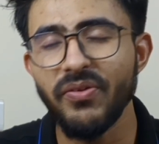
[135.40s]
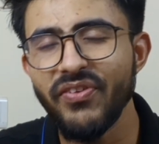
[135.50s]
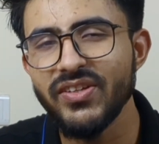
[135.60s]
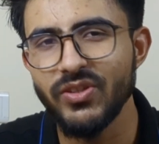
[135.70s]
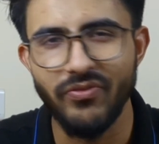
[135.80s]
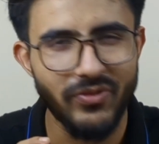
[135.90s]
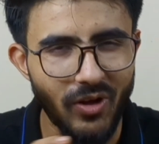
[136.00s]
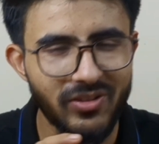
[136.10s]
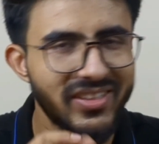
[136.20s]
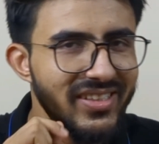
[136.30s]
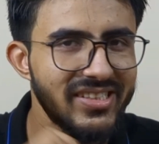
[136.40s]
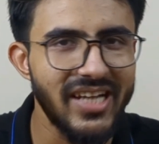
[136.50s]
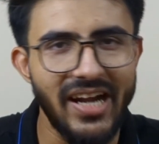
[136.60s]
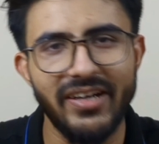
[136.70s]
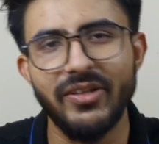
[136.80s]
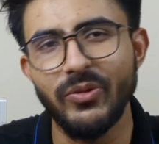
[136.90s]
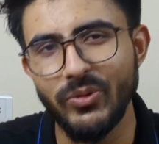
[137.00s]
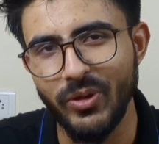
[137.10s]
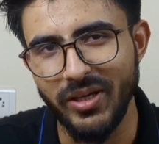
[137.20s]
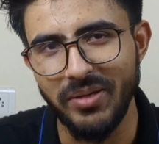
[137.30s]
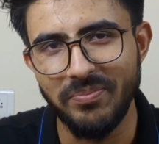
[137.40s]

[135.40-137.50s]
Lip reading: the prefix of doctor is added to your